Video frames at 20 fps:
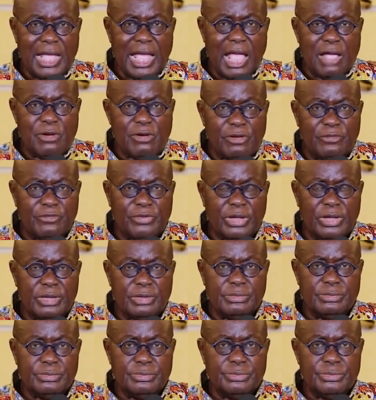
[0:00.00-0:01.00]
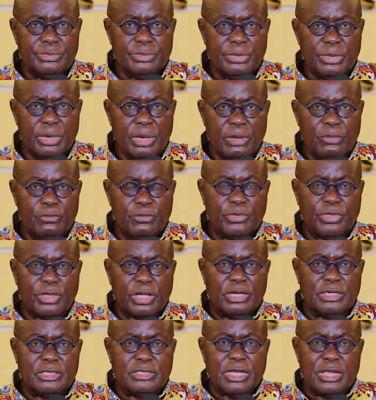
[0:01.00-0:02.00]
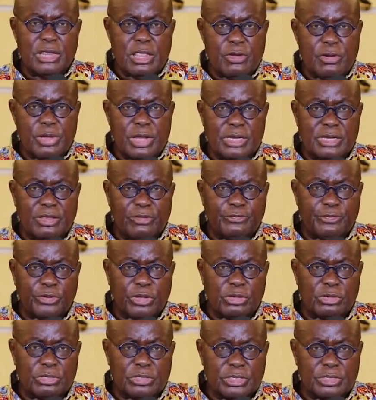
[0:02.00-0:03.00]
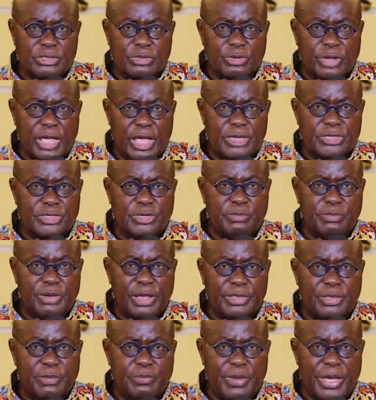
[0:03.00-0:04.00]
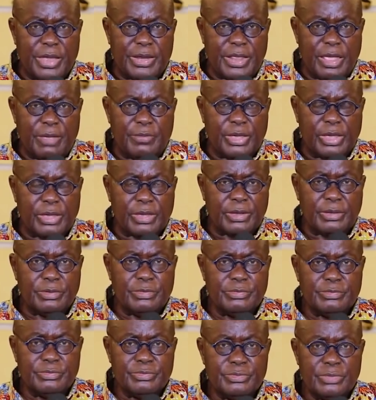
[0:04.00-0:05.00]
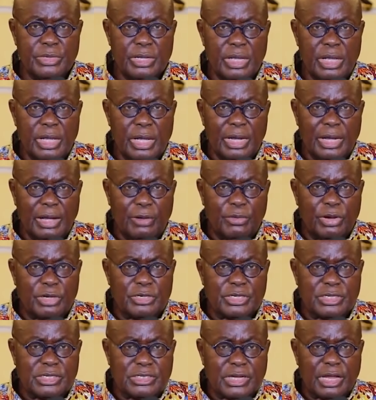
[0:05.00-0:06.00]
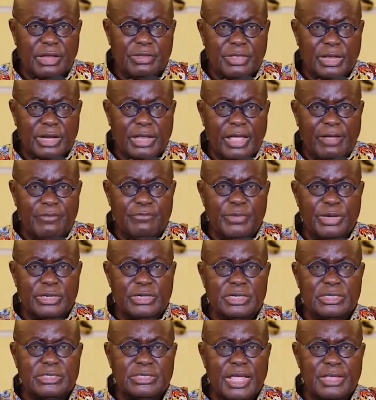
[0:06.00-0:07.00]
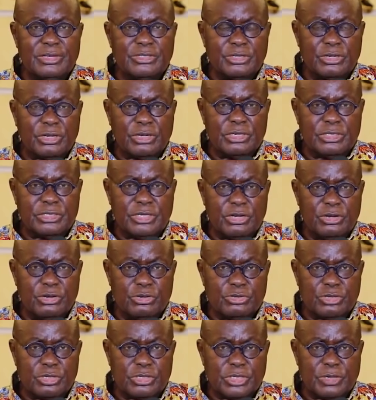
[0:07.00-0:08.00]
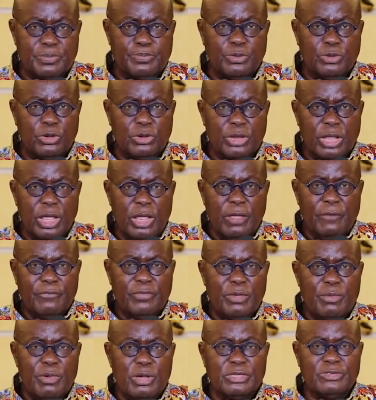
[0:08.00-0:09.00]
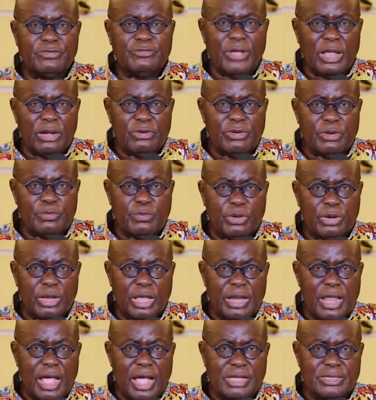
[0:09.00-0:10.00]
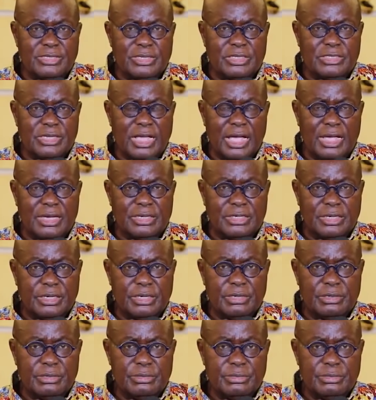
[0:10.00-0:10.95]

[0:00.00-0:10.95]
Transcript: However, with the continuing difficulties occasioned by the pandemic, I want to state the government intends to continue to support the most vulnerable in our society.